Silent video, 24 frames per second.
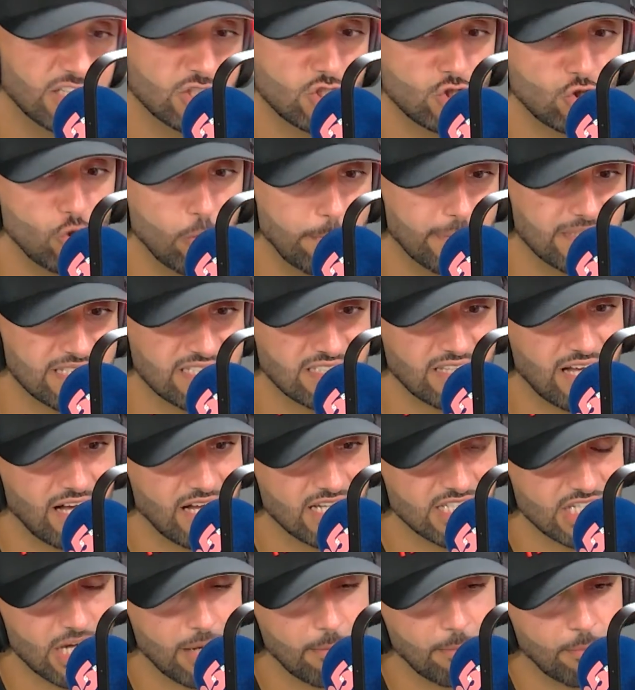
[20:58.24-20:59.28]

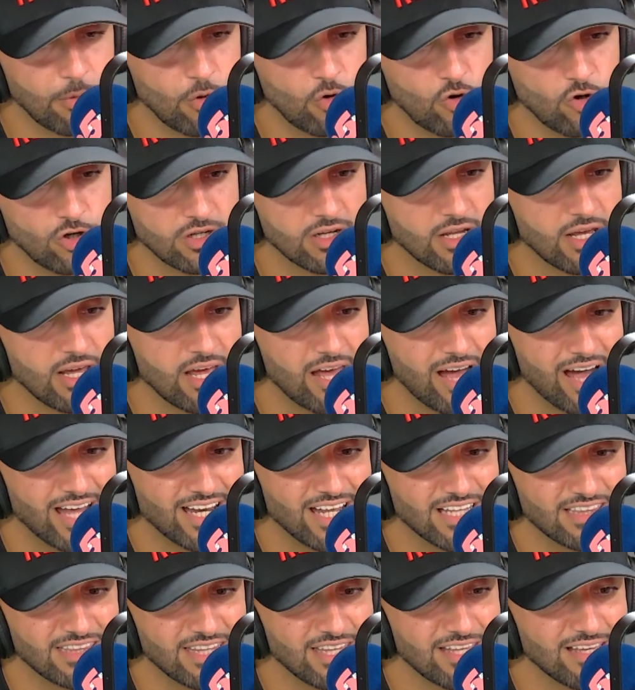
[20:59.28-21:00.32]
superstars are born, and
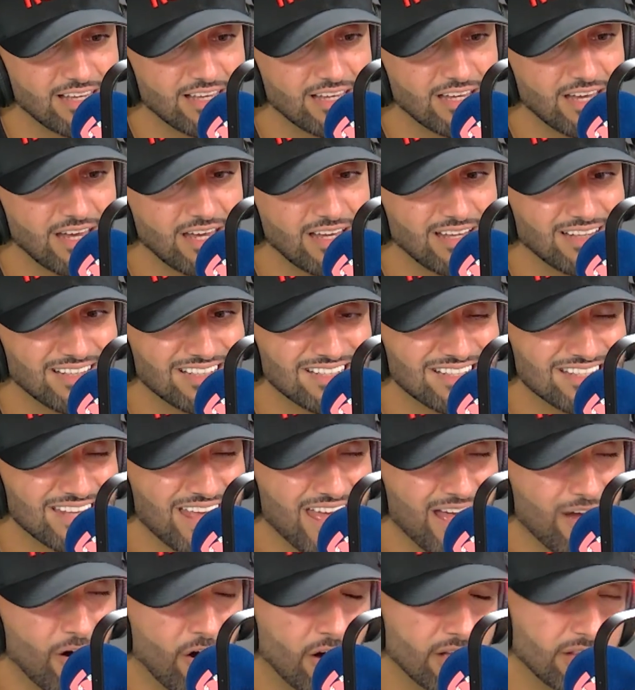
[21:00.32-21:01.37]
I think
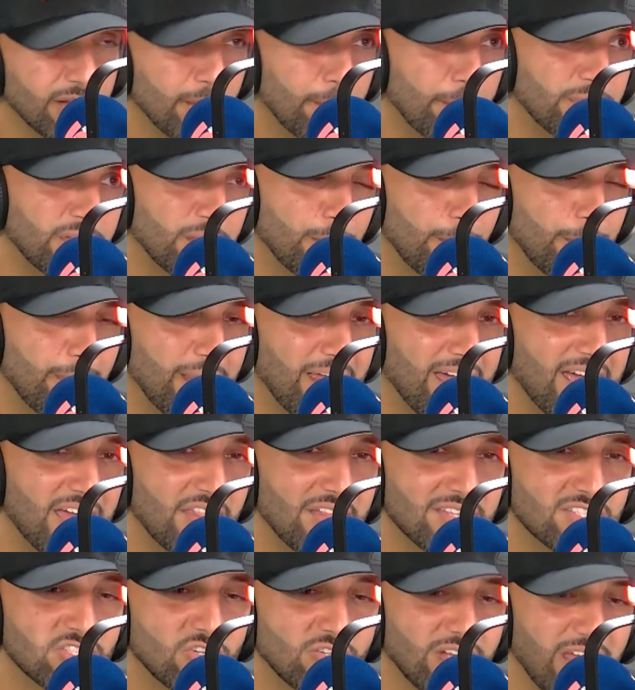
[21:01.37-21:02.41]
the player
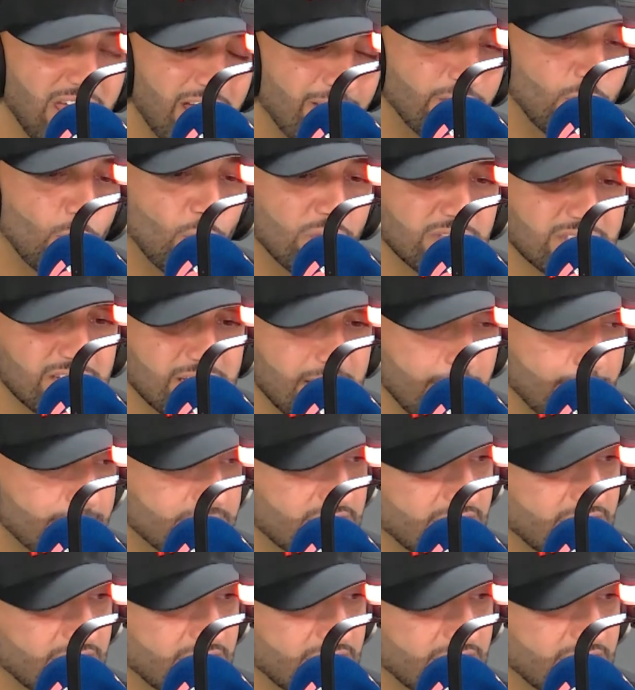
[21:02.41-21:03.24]
that's on everyone's lips